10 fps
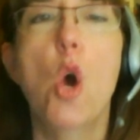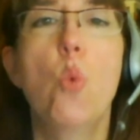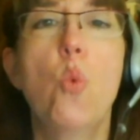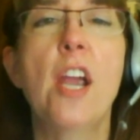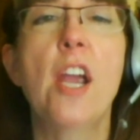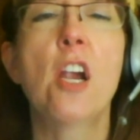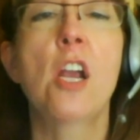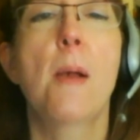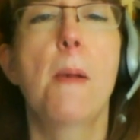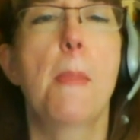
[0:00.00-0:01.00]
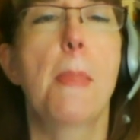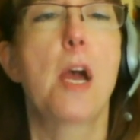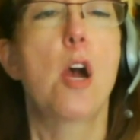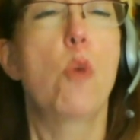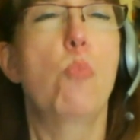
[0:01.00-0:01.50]
where
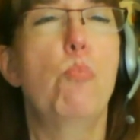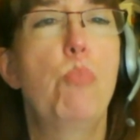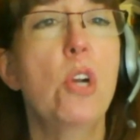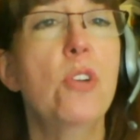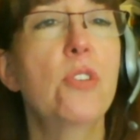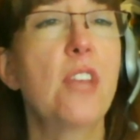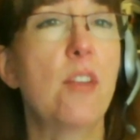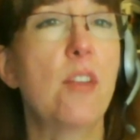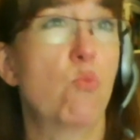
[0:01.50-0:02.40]
books that